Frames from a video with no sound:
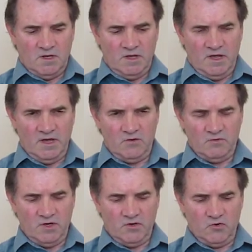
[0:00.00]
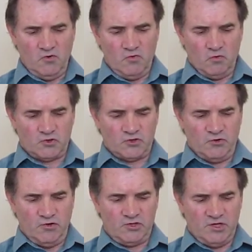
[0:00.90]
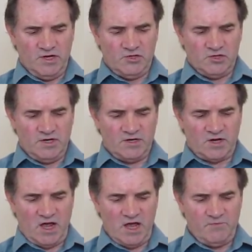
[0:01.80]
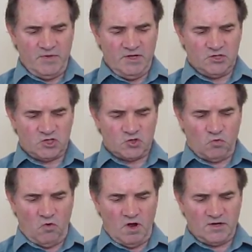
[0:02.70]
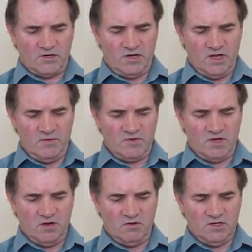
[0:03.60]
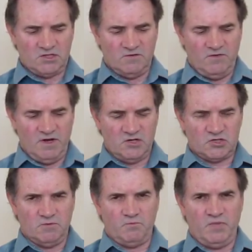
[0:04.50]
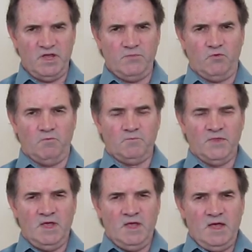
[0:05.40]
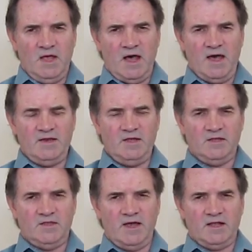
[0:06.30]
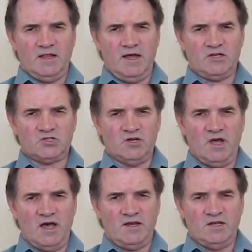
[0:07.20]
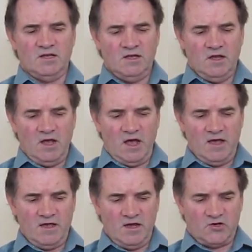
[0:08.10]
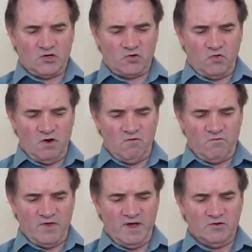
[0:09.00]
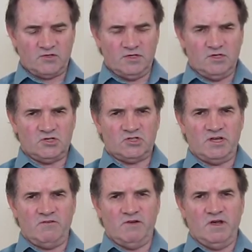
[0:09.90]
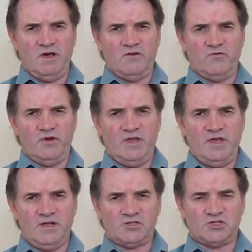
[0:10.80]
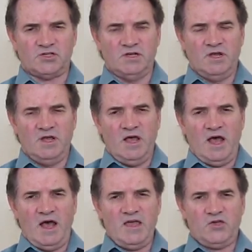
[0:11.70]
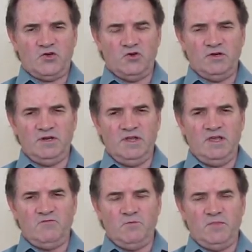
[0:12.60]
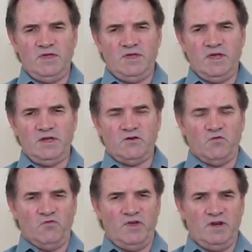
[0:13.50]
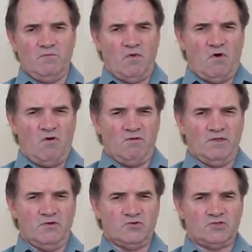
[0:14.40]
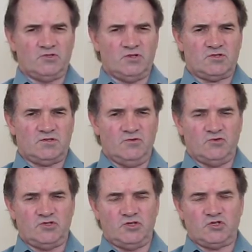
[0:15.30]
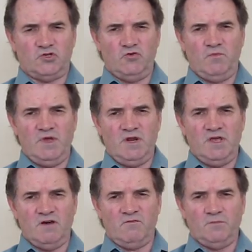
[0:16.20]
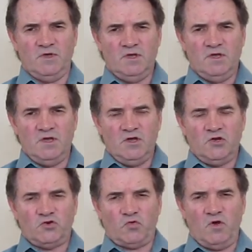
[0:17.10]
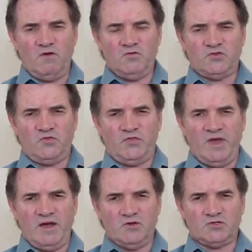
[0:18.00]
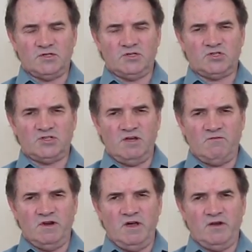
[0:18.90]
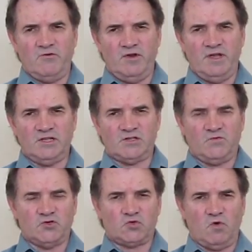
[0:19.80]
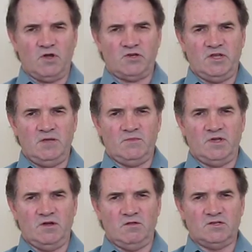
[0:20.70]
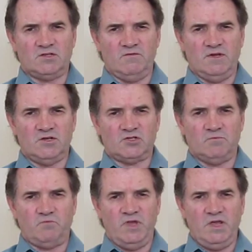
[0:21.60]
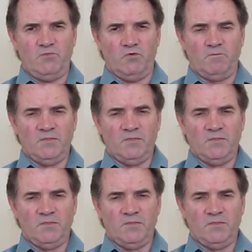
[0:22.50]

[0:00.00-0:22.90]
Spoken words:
hit on the Google search engine and type in SWAT team killings of innocent people. I did that last night. I got 12,700 hits. I couldn't even begin to read them all. There's just too many of them. 12,700 hits for SWAT team killings of innocent people.